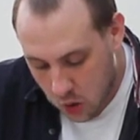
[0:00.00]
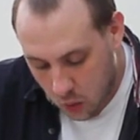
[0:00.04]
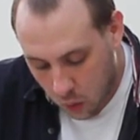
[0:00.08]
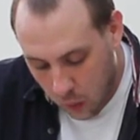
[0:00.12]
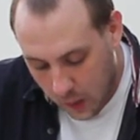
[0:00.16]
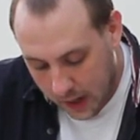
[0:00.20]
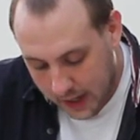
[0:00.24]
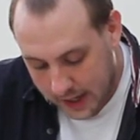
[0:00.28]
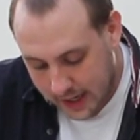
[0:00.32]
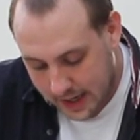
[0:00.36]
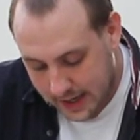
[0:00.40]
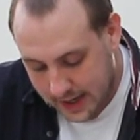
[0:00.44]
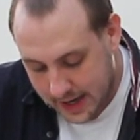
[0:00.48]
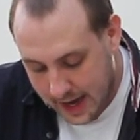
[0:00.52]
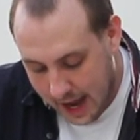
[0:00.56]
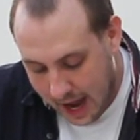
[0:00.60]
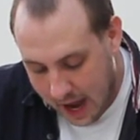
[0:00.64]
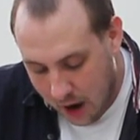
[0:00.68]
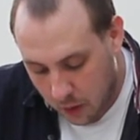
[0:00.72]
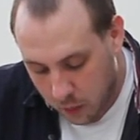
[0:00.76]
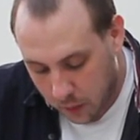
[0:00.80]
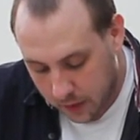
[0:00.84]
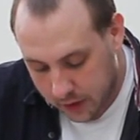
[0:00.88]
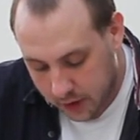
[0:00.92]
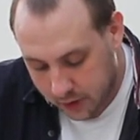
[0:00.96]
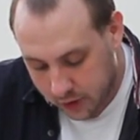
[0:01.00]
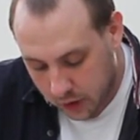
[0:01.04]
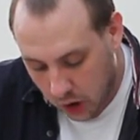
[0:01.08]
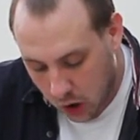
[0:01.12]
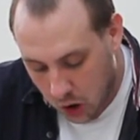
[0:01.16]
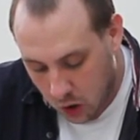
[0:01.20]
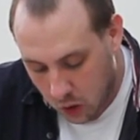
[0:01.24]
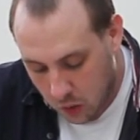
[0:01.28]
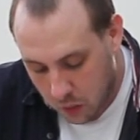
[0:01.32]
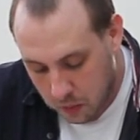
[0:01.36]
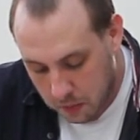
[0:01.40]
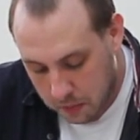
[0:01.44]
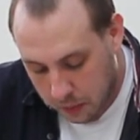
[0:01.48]
weighted down with its
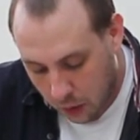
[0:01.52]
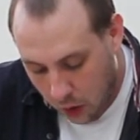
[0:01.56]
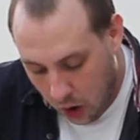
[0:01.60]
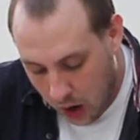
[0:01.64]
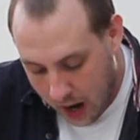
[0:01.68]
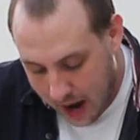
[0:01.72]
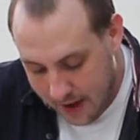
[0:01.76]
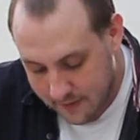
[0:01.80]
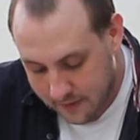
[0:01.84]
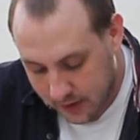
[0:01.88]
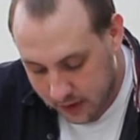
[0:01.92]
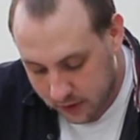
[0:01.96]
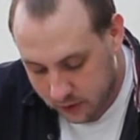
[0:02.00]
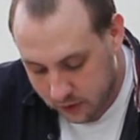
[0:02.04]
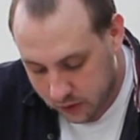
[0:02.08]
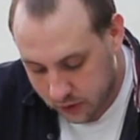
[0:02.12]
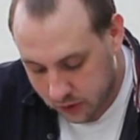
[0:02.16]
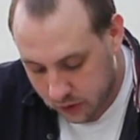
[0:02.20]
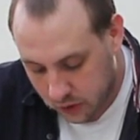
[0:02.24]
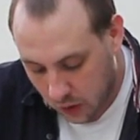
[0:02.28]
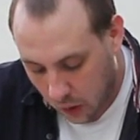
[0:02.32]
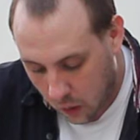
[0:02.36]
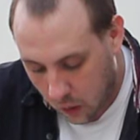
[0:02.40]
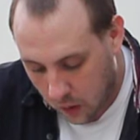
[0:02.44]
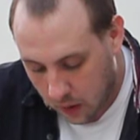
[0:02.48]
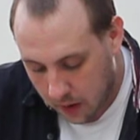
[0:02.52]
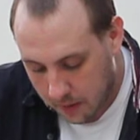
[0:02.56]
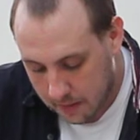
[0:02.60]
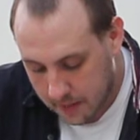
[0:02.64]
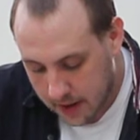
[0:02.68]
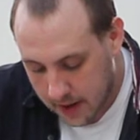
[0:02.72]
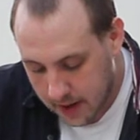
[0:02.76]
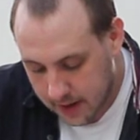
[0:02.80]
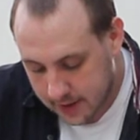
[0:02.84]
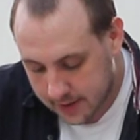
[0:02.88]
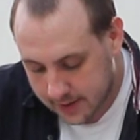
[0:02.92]
own private storm,